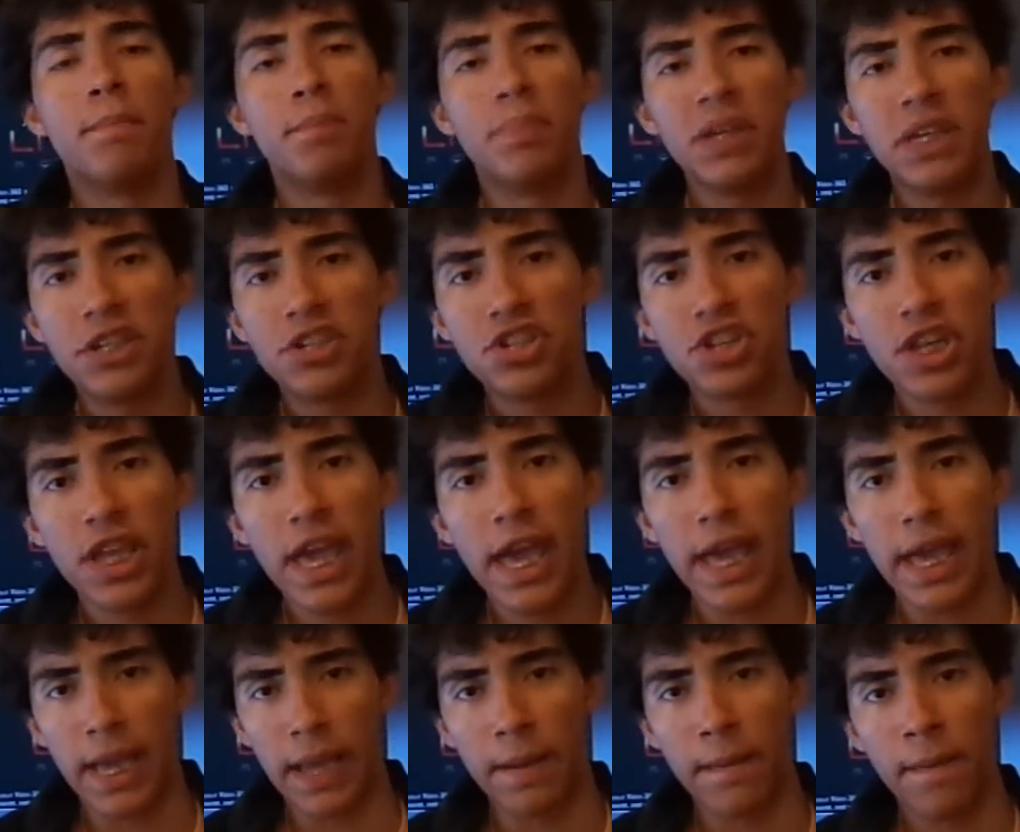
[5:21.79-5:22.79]

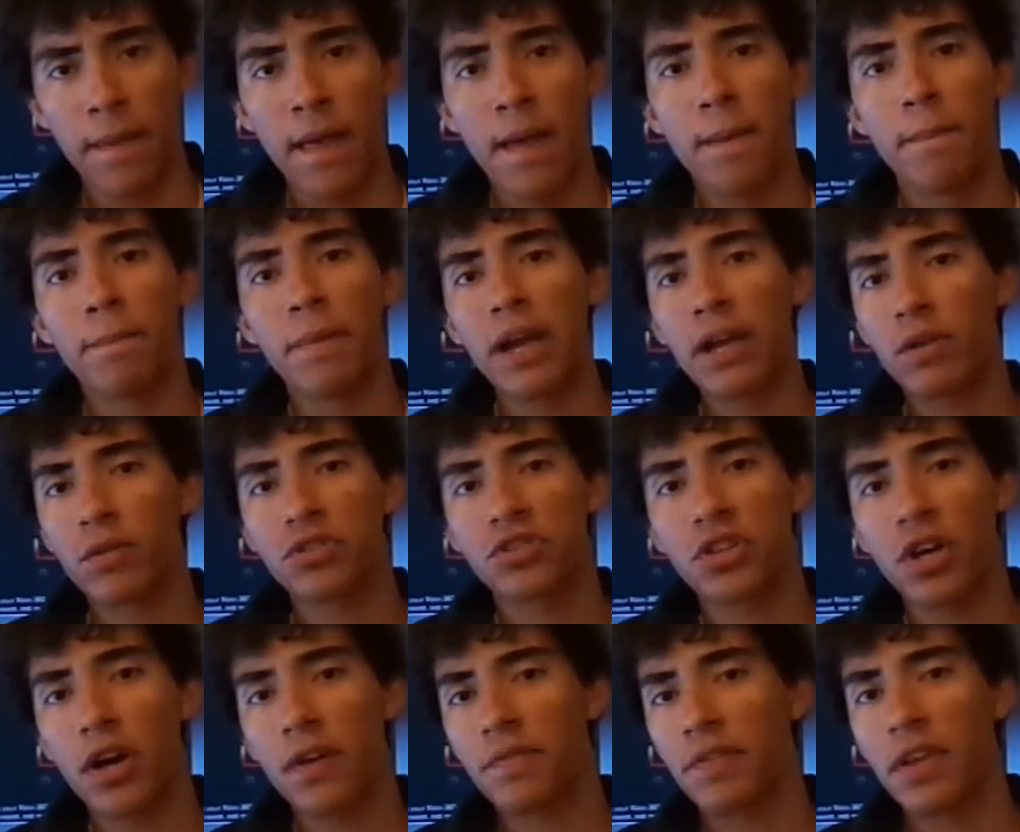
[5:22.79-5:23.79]
BGA.
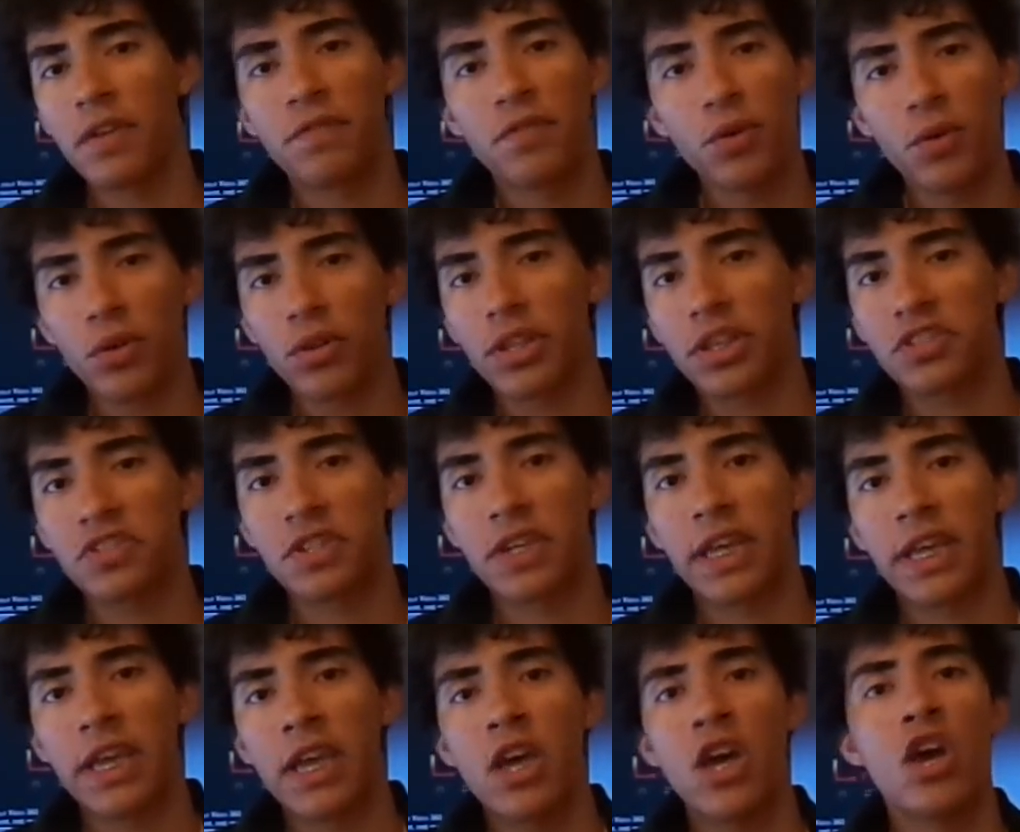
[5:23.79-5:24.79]
Microsoft, if you are
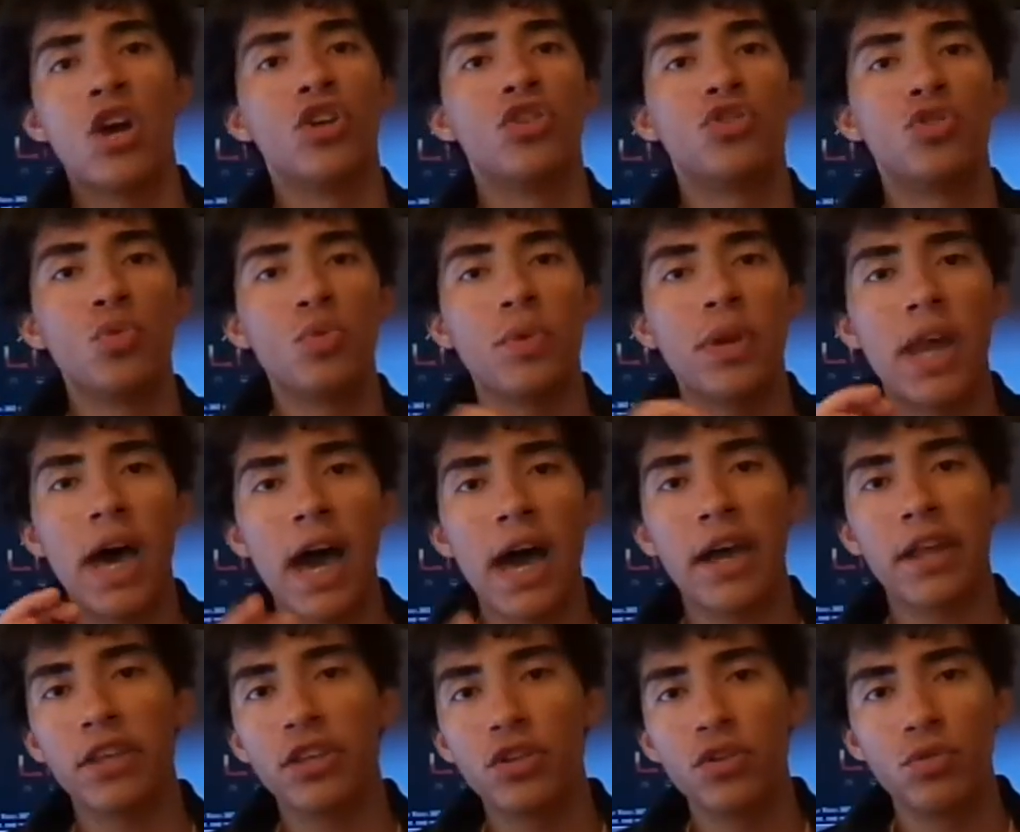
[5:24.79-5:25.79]
listening, do
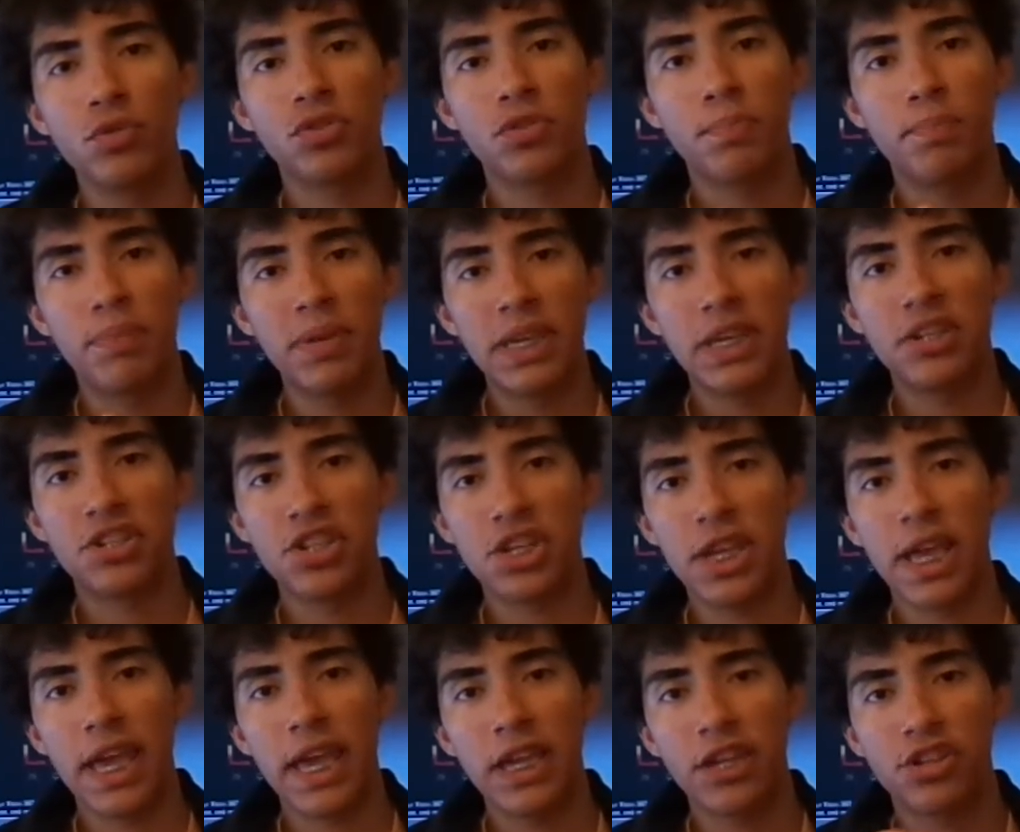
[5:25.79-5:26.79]
not use
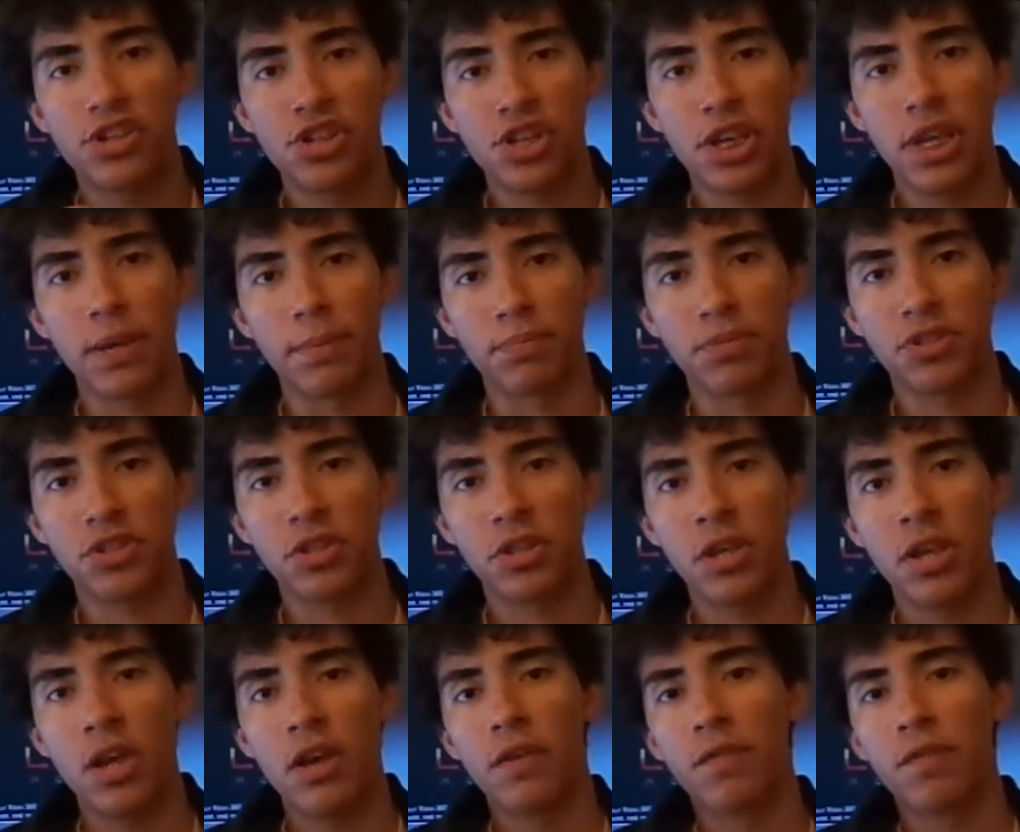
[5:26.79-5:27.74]
BGA chips.